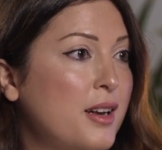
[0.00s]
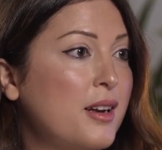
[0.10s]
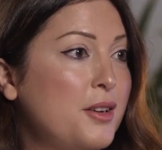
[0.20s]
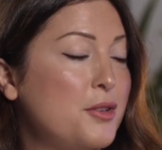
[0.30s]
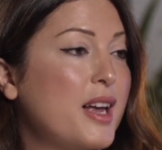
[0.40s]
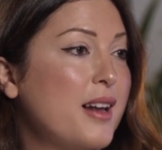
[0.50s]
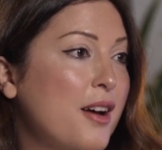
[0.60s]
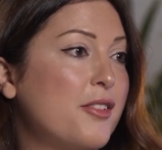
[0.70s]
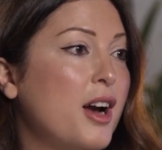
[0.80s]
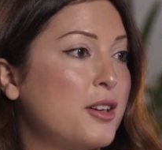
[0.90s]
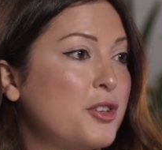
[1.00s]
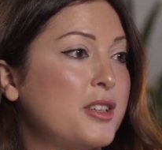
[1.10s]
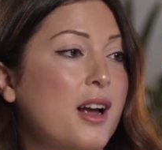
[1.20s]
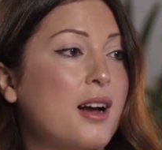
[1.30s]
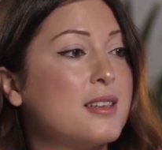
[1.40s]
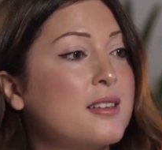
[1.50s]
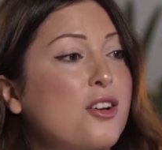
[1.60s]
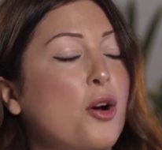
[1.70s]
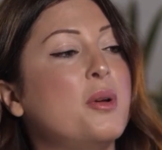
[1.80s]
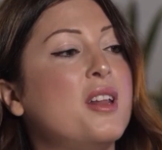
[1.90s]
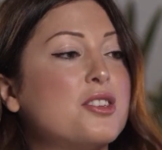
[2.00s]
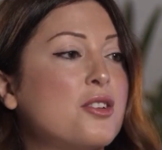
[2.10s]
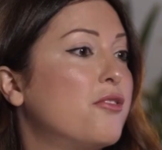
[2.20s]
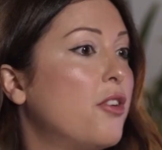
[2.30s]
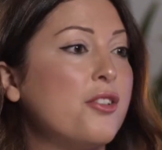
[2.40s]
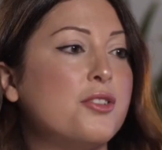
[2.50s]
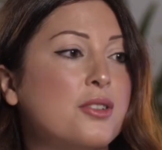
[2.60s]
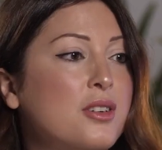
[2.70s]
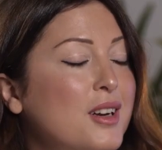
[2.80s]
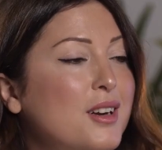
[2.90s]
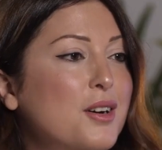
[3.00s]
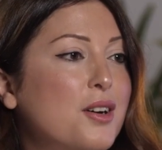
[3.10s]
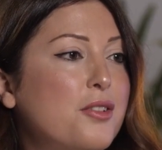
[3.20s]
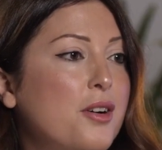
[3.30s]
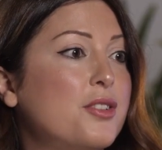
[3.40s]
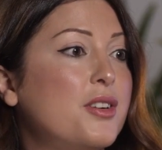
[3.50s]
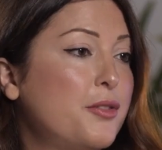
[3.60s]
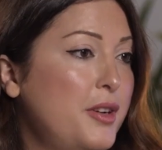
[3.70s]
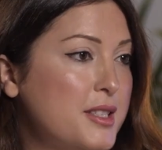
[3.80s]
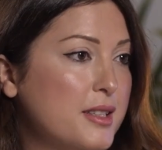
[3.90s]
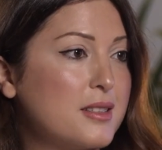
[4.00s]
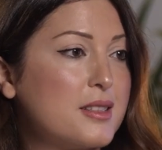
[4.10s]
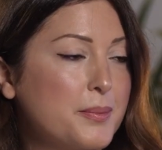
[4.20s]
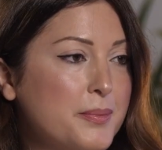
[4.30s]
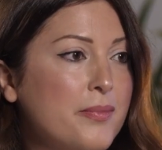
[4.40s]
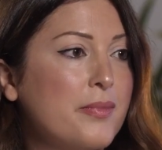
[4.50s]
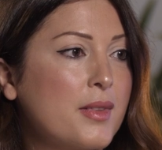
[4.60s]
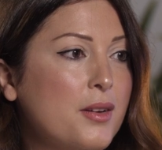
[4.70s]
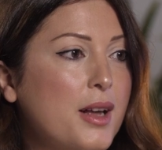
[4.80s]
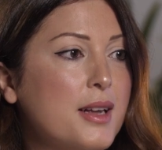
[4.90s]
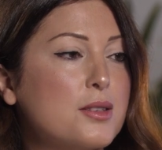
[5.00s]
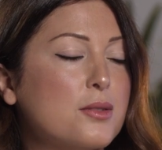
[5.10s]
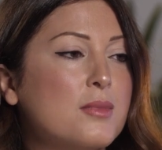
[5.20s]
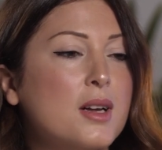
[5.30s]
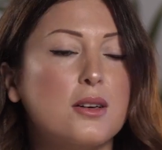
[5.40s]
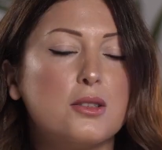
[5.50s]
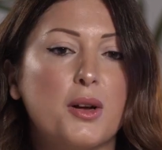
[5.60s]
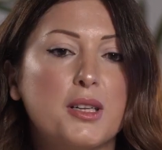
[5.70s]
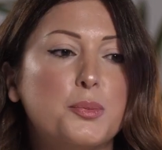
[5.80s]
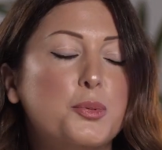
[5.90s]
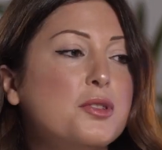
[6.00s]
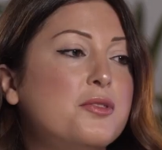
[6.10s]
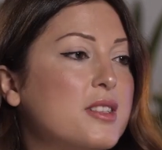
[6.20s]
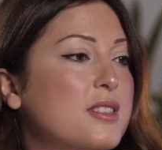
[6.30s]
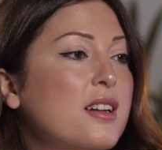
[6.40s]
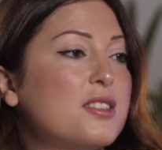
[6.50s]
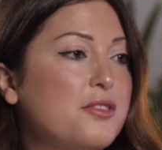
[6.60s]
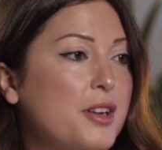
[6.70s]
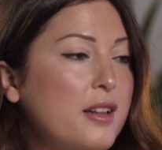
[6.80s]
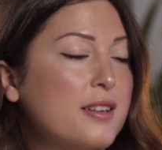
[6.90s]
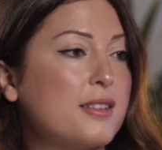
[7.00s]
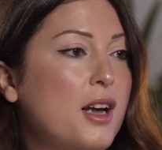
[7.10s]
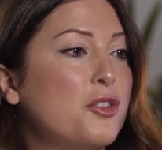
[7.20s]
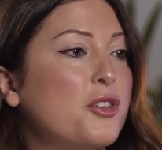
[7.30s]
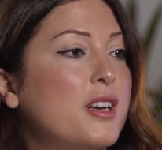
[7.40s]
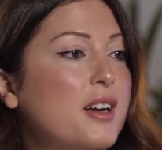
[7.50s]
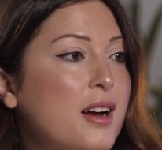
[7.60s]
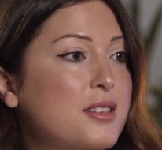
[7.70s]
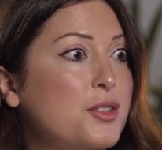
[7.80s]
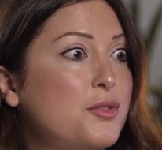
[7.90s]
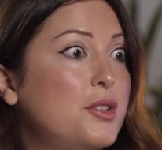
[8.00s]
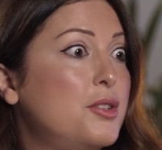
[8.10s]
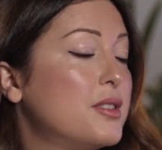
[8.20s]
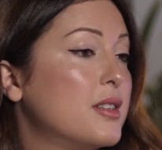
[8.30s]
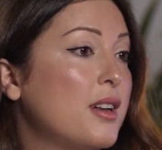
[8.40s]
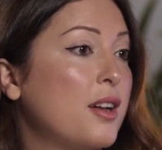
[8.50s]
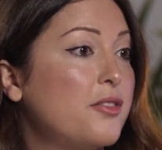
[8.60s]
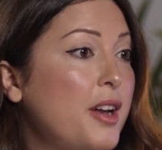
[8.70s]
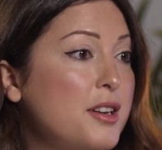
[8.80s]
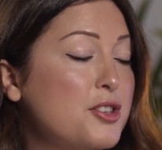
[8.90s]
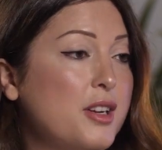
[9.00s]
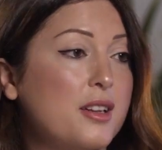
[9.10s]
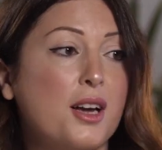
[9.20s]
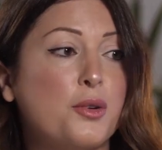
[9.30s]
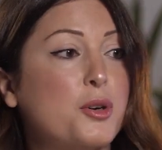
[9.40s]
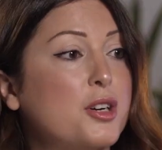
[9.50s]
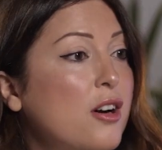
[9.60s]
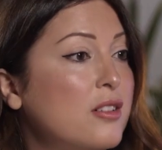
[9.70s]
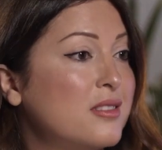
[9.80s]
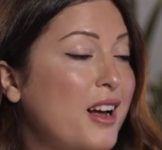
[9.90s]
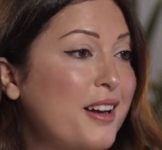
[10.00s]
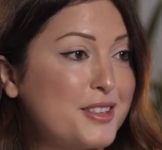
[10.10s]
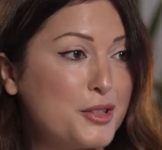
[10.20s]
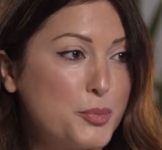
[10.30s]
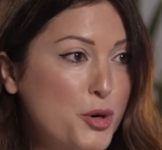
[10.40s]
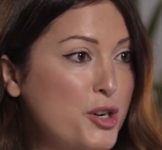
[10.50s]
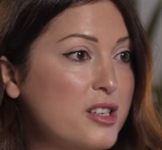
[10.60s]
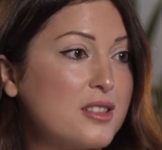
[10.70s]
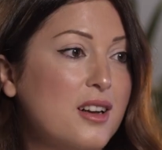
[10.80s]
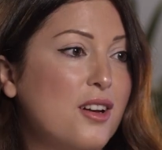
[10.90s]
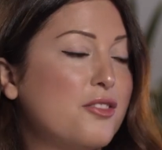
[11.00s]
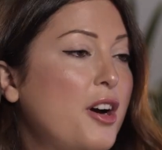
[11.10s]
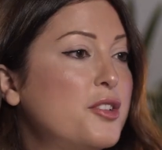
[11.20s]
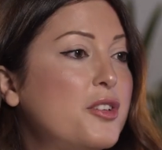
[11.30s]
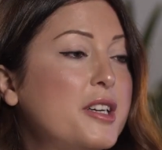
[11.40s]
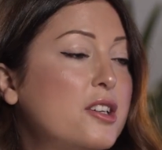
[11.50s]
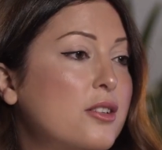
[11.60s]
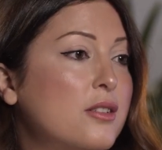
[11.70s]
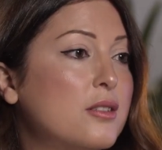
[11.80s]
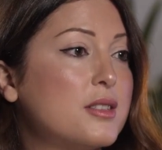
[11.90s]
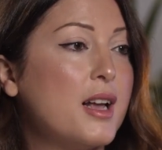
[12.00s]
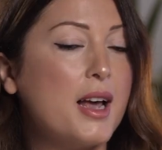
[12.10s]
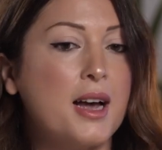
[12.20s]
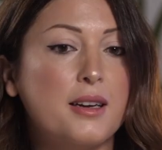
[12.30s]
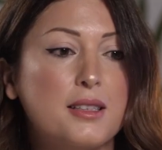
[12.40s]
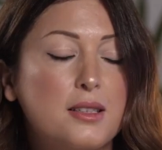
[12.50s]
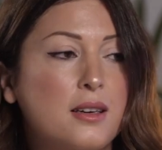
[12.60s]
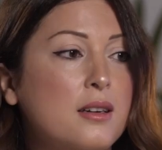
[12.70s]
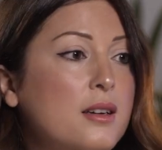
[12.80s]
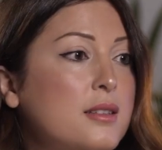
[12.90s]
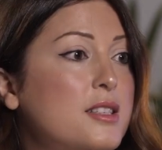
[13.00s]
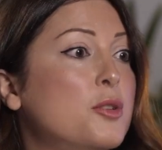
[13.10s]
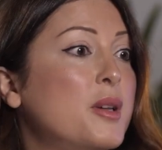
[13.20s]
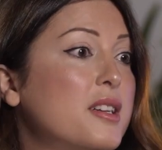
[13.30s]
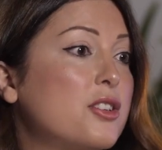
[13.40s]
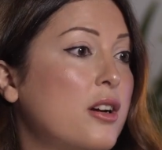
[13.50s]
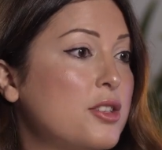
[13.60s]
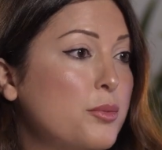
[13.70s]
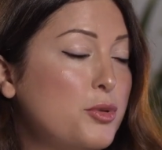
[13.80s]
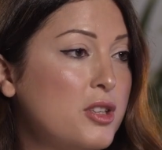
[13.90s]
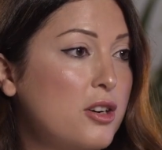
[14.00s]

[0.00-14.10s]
can you can have the hyaluronic acid in combination of other ingredients. Okay, so it's proven scientifically that hyaluronic acid reduces sign of aging. It can work on dilated pores, fine wrinkles, and it stimulates collagen